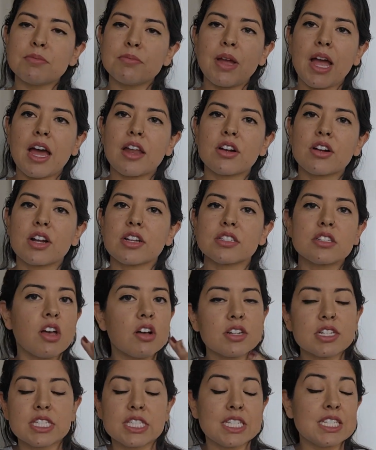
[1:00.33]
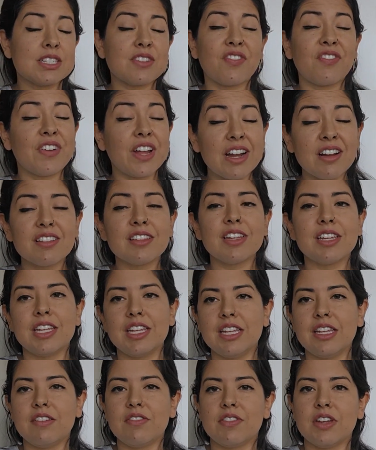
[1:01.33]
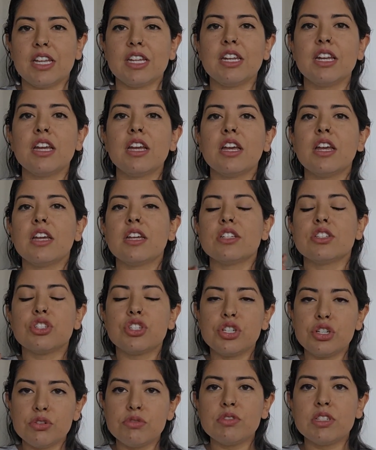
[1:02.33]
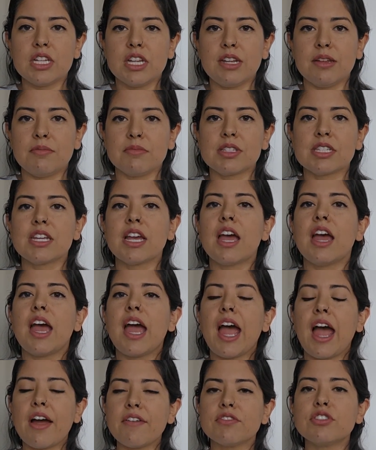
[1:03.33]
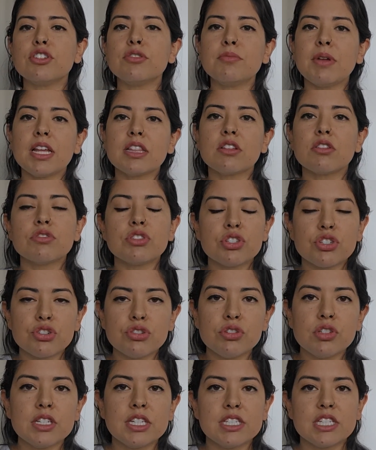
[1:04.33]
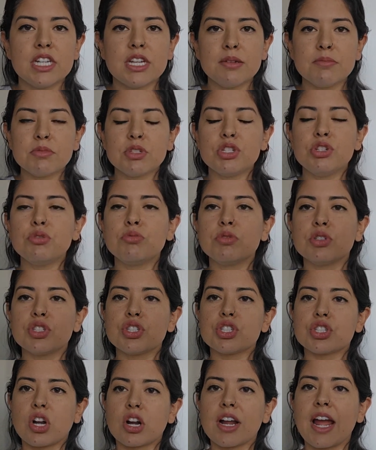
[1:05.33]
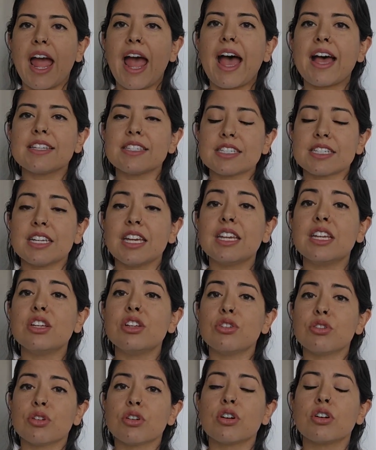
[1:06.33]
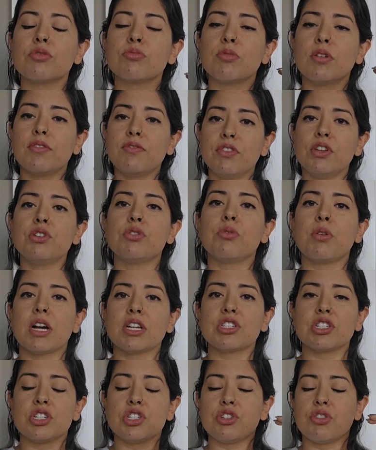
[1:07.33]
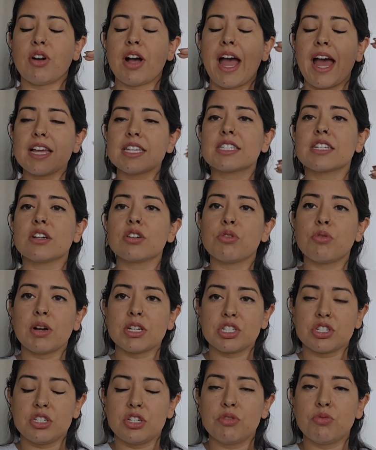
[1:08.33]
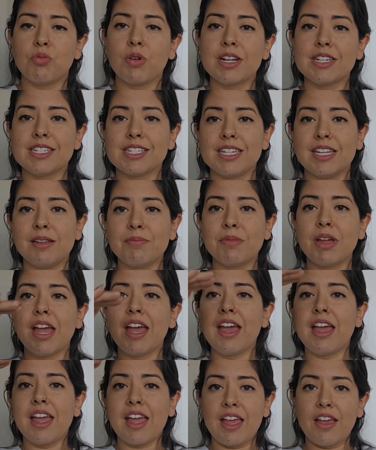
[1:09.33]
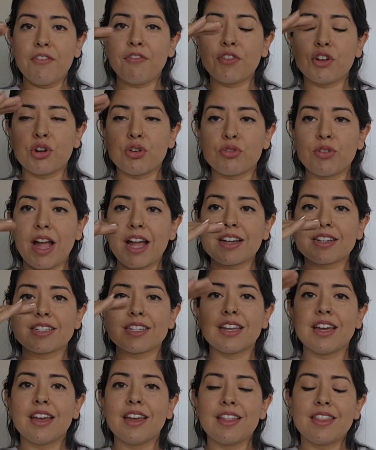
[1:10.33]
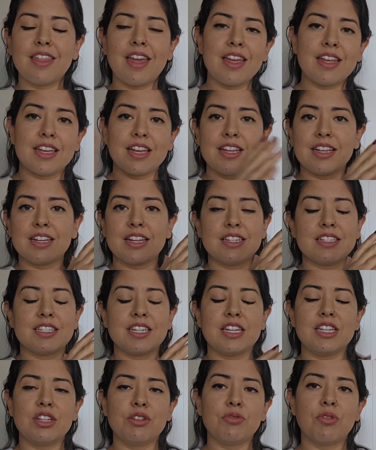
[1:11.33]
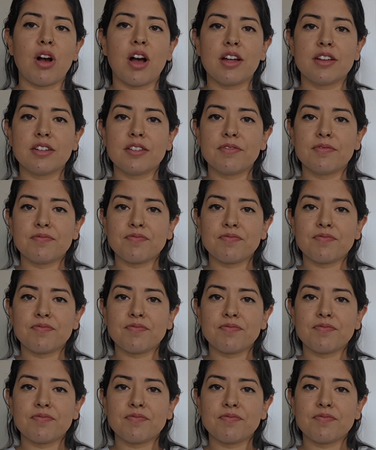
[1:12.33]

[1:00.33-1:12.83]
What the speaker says: matter as long as it's fairly even, two teams. After you make those two teams, you will start asking your review questions. You'll ask a question to one team. If correct, they can continue on